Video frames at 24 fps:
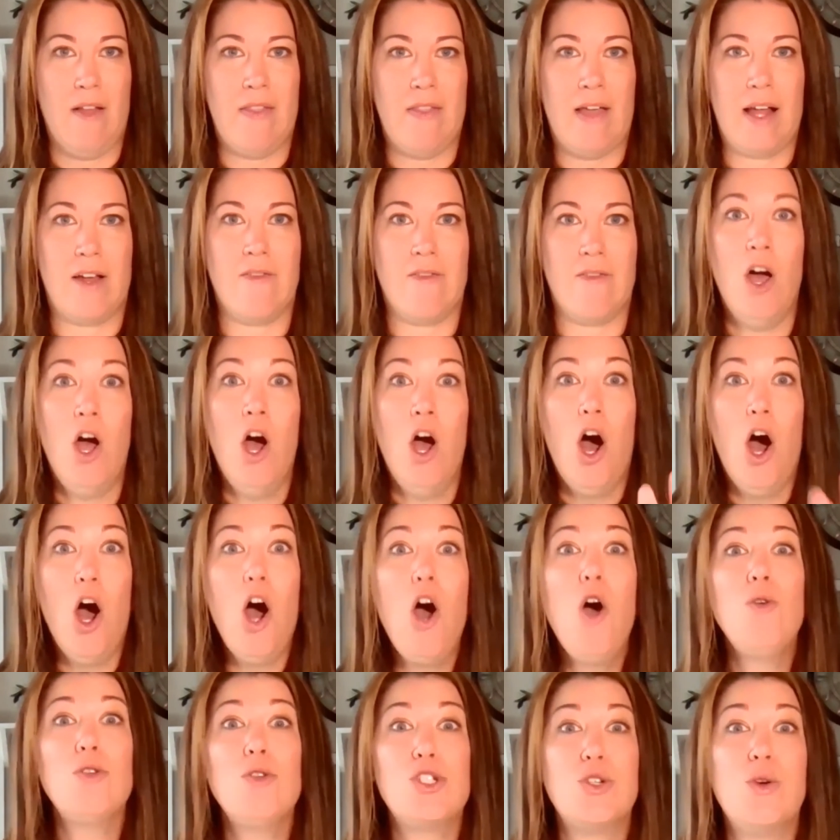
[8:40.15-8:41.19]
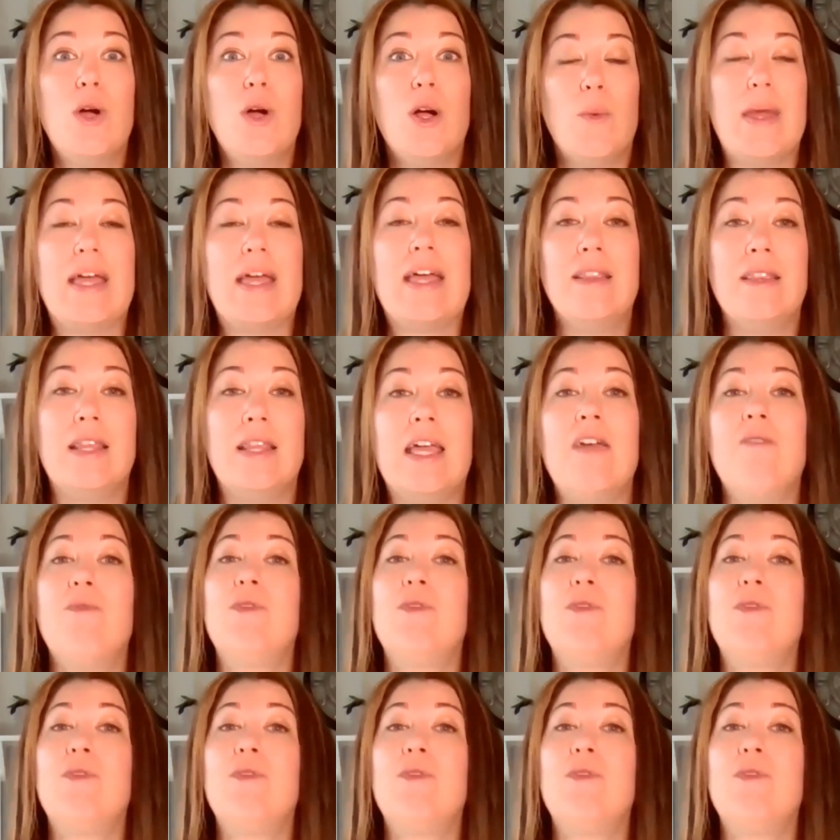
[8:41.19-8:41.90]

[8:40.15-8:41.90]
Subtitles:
that of, oh, sure, we can leave.